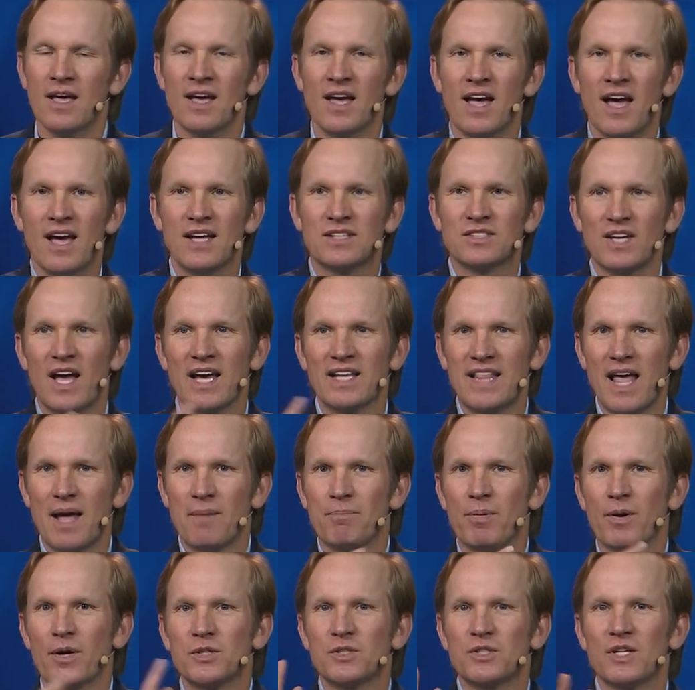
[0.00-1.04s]
it's like that
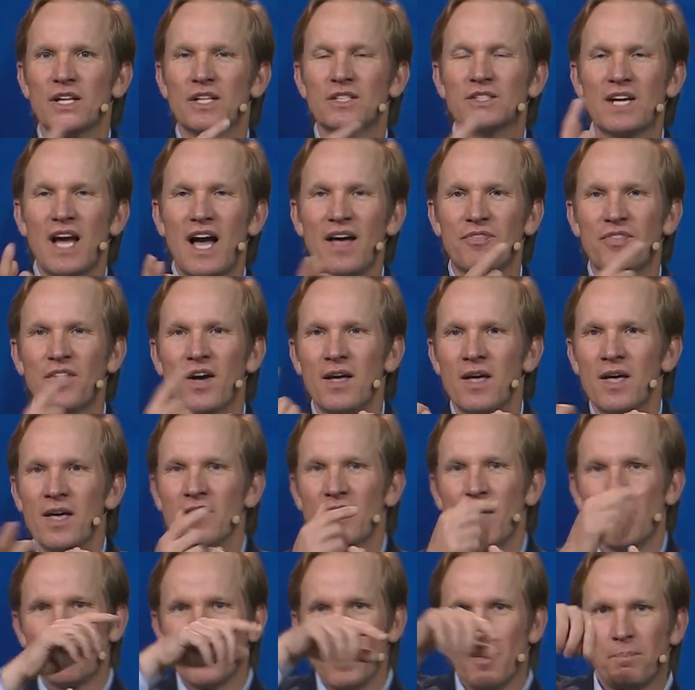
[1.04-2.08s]
person that's got the,
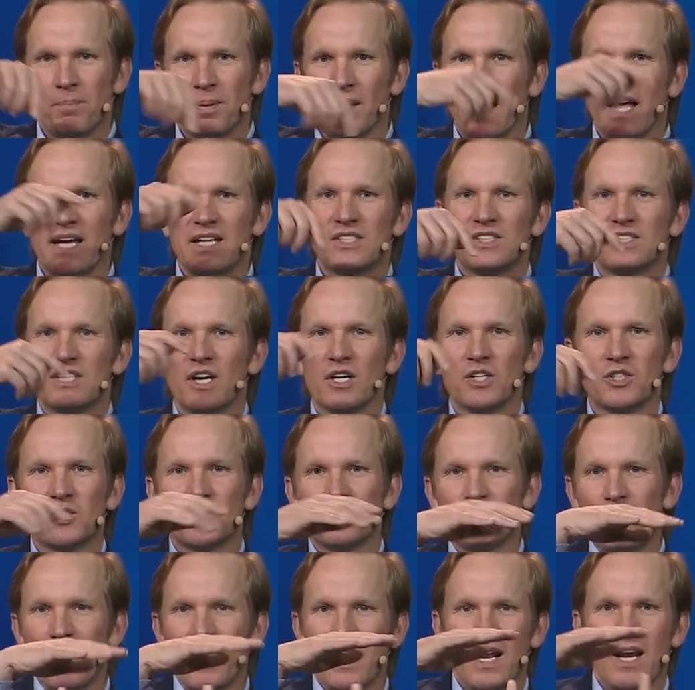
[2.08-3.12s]
the, the plates that are
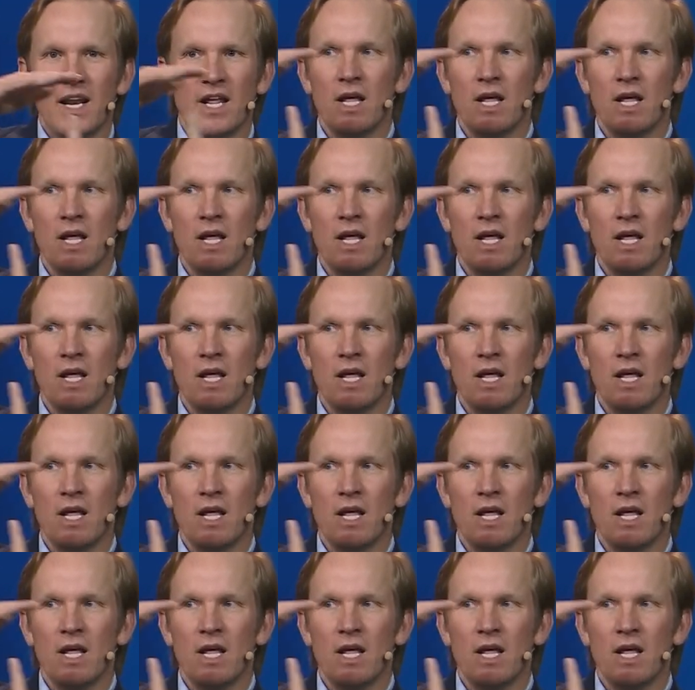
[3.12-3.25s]
spinning.